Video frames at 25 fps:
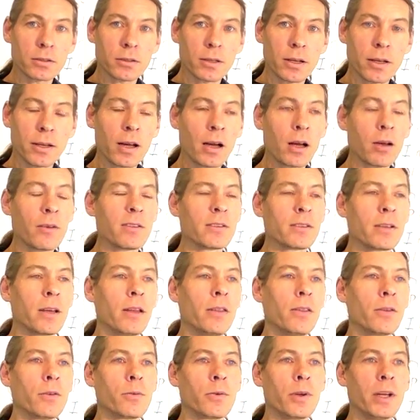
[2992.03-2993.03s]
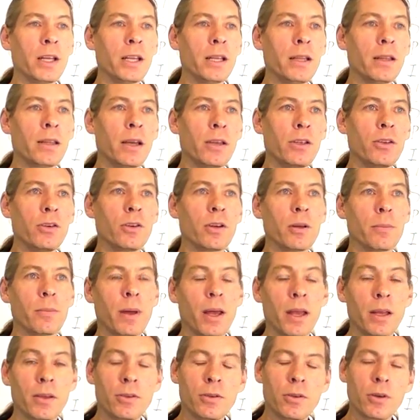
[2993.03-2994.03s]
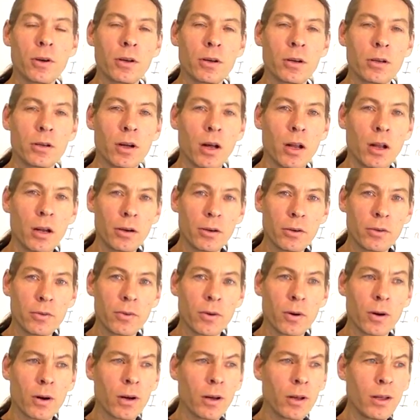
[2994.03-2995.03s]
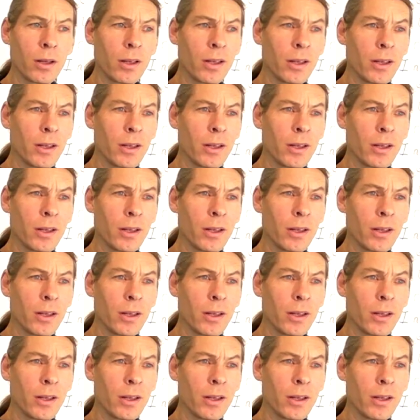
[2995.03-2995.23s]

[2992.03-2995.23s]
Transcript: And all of a sudden, the reading that you get paid $200 for,